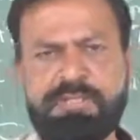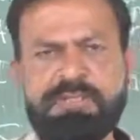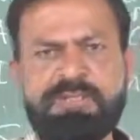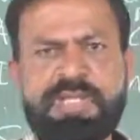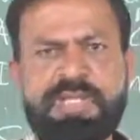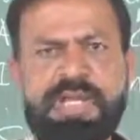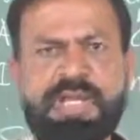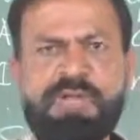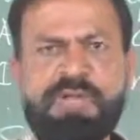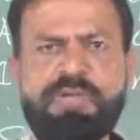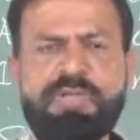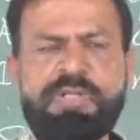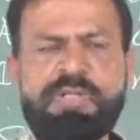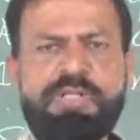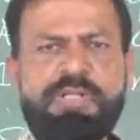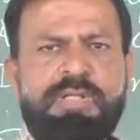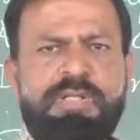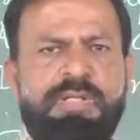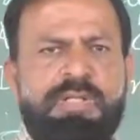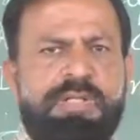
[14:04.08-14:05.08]
we
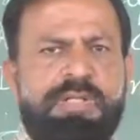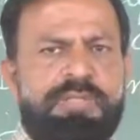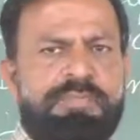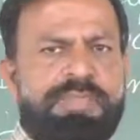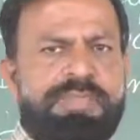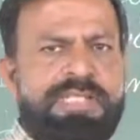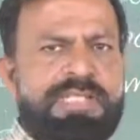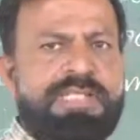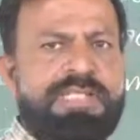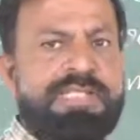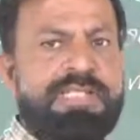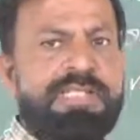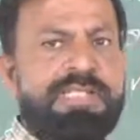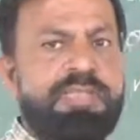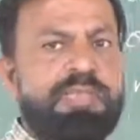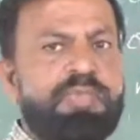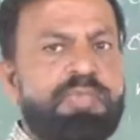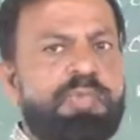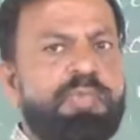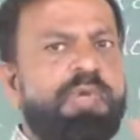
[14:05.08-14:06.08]
have we can
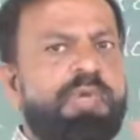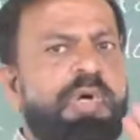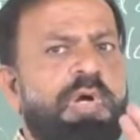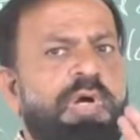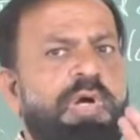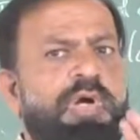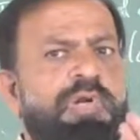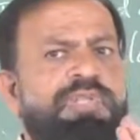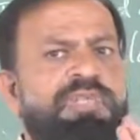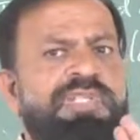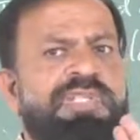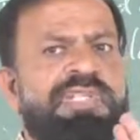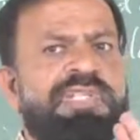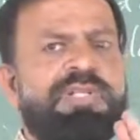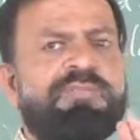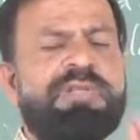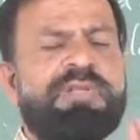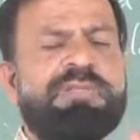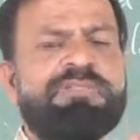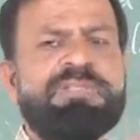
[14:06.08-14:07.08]
say two
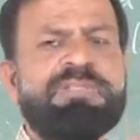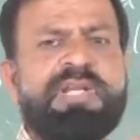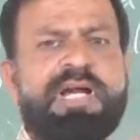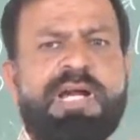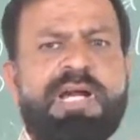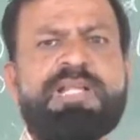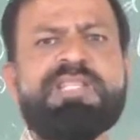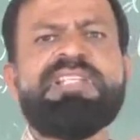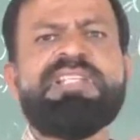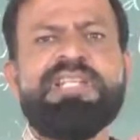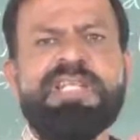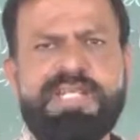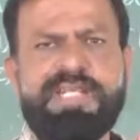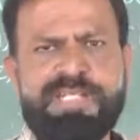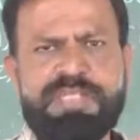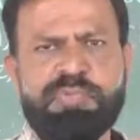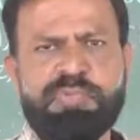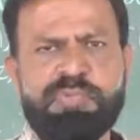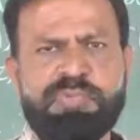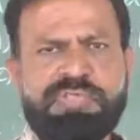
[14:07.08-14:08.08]
auxiliary verbs are
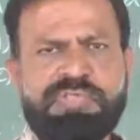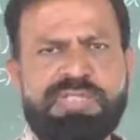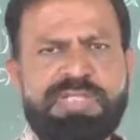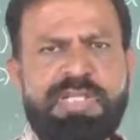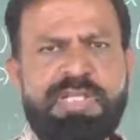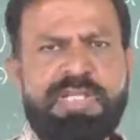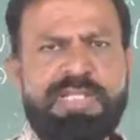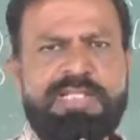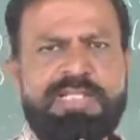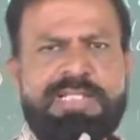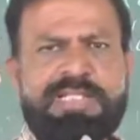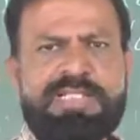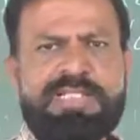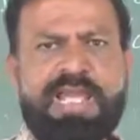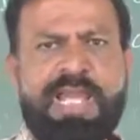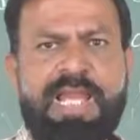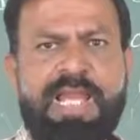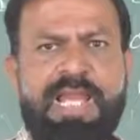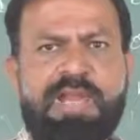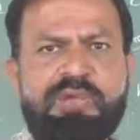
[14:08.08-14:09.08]
generally used, that is
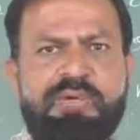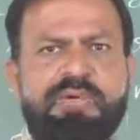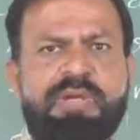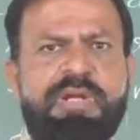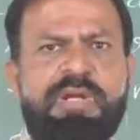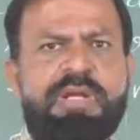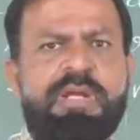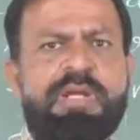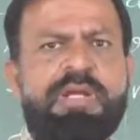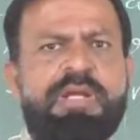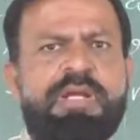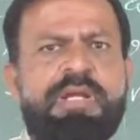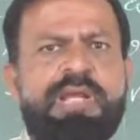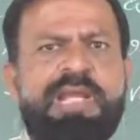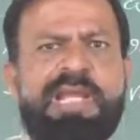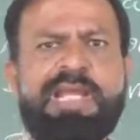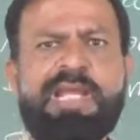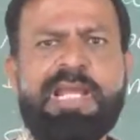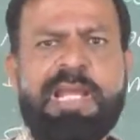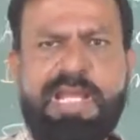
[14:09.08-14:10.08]
have
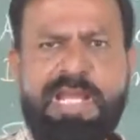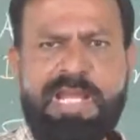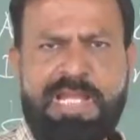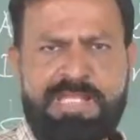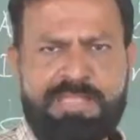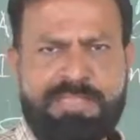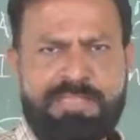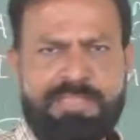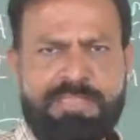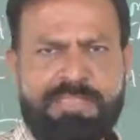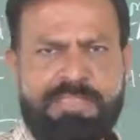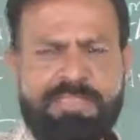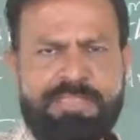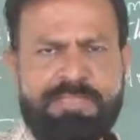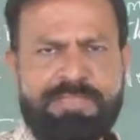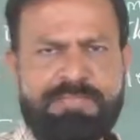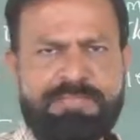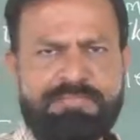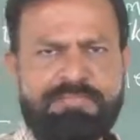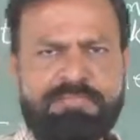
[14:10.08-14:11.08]
and has.